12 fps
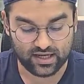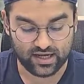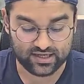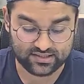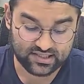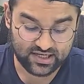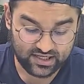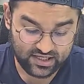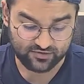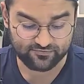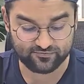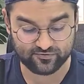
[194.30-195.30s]
and
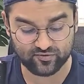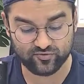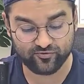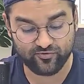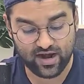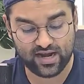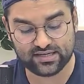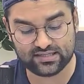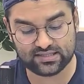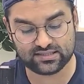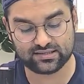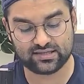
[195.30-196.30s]
if find
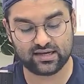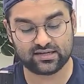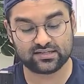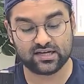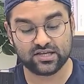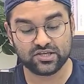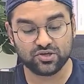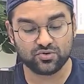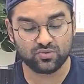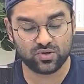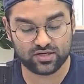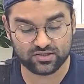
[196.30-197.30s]
that
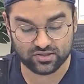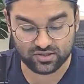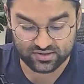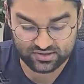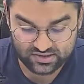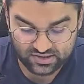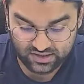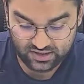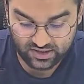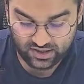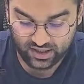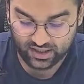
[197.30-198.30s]
you are not
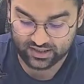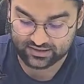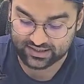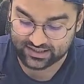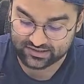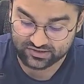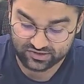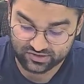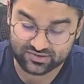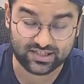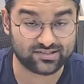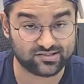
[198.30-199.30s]
uh, that
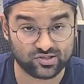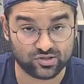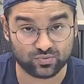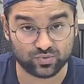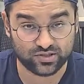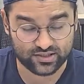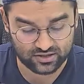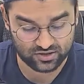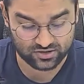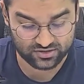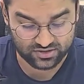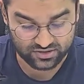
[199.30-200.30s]
that is not working
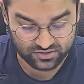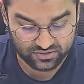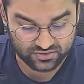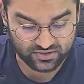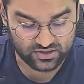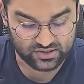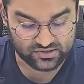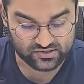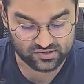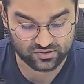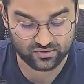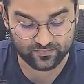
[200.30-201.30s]
on you
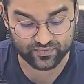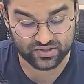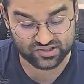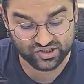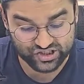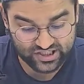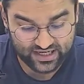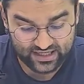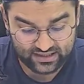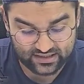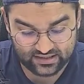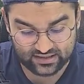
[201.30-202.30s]
so the check
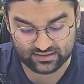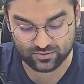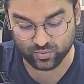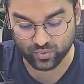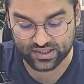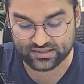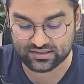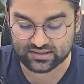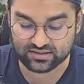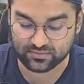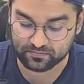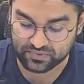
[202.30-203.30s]
whether
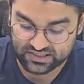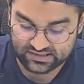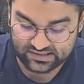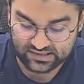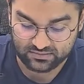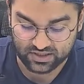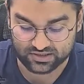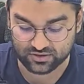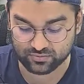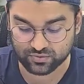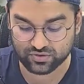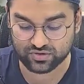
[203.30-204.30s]
the pc
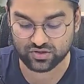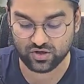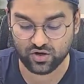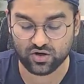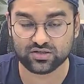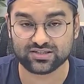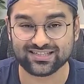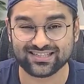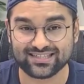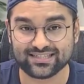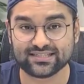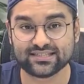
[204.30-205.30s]
motherboard or the
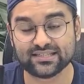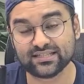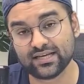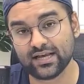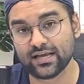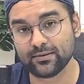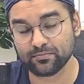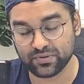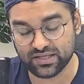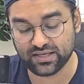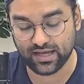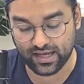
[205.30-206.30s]

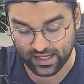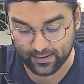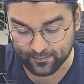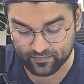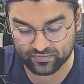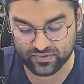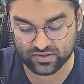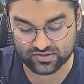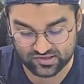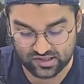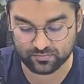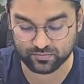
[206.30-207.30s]
tpm
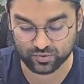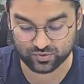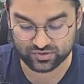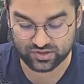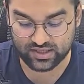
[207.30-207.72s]
support